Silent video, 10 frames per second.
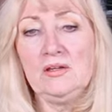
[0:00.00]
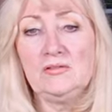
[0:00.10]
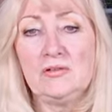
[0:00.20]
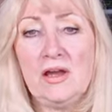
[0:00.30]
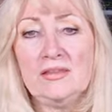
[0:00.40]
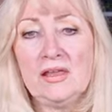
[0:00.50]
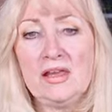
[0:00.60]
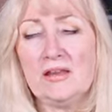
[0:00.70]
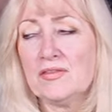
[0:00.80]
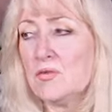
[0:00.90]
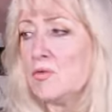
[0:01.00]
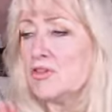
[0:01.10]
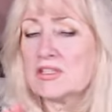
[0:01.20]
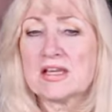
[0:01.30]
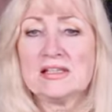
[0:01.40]
Right then, I think we'll
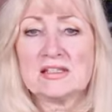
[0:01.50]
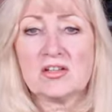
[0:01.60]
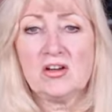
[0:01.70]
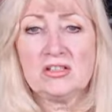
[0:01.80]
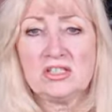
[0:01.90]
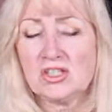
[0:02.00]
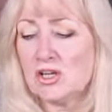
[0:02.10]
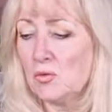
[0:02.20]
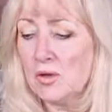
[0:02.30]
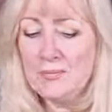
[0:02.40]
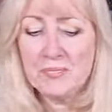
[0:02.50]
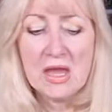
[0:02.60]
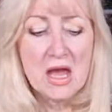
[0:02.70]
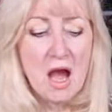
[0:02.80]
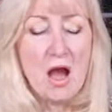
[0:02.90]
just get started, shall we? Uh,
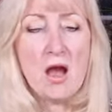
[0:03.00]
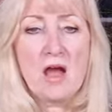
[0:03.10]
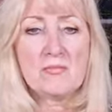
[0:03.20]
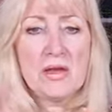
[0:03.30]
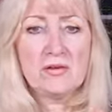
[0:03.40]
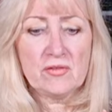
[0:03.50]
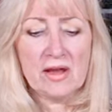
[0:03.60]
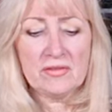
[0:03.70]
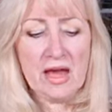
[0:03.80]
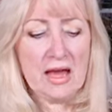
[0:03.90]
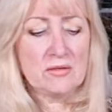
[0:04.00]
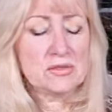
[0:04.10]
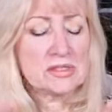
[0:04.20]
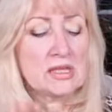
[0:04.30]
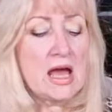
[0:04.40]
I've been around the
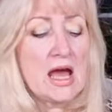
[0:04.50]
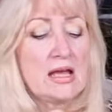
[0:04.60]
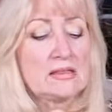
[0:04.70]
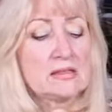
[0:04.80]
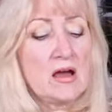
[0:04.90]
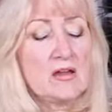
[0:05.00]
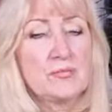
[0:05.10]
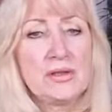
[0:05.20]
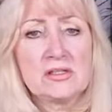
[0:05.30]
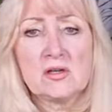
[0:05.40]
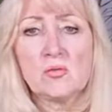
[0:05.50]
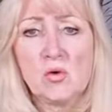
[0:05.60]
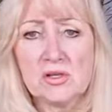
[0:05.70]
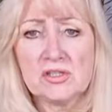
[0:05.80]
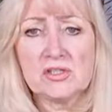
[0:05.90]
house and I picked up
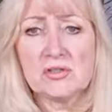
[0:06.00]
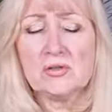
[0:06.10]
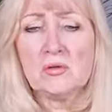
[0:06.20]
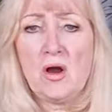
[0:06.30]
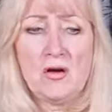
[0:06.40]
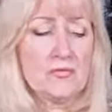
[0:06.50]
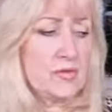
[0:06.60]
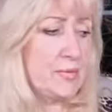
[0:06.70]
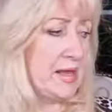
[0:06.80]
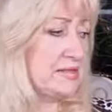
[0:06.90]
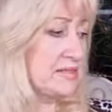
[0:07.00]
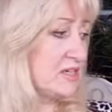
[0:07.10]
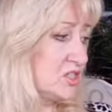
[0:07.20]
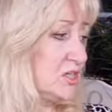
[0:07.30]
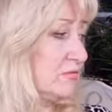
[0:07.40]
one or two of the plants.
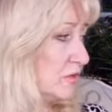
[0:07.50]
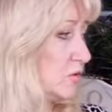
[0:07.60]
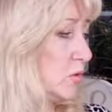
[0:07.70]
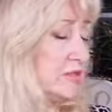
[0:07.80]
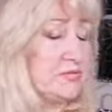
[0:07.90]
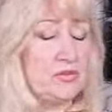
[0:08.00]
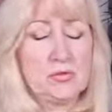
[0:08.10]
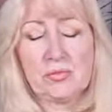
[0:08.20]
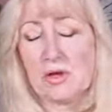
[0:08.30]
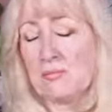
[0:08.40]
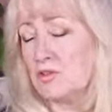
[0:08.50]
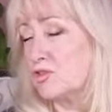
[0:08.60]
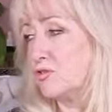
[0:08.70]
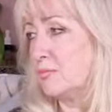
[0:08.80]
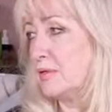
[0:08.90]
Actually, I've got quite a few, but I'm not
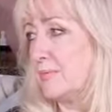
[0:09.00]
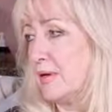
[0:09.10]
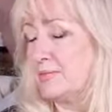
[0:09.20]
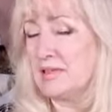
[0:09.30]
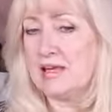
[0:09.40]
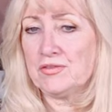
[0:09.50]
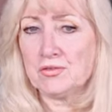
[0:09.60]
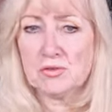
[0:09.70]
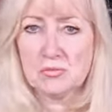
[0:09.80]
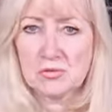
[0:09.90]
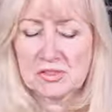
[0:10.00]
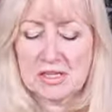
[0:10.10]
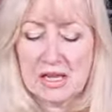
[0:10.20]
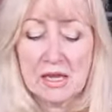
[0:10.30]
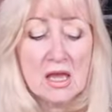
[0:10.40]
sure I'm going to be able to get through them all
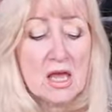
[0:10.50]
today.